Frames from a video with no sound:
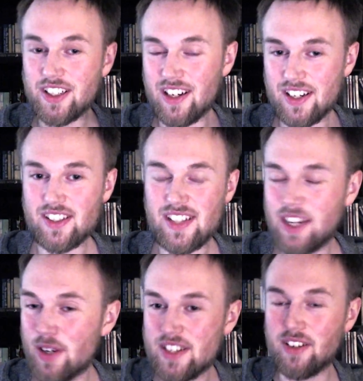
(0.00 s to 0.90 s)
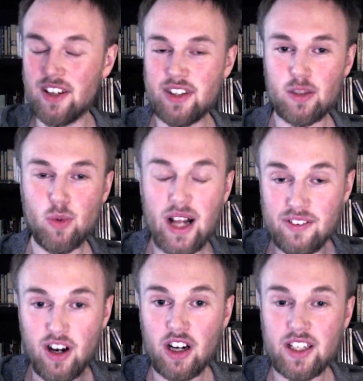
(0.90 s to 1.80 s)
Jung's theories on the twelve
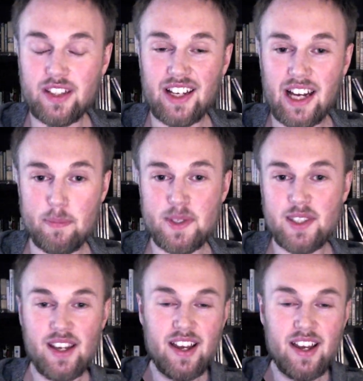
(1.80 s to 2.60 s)
archetypes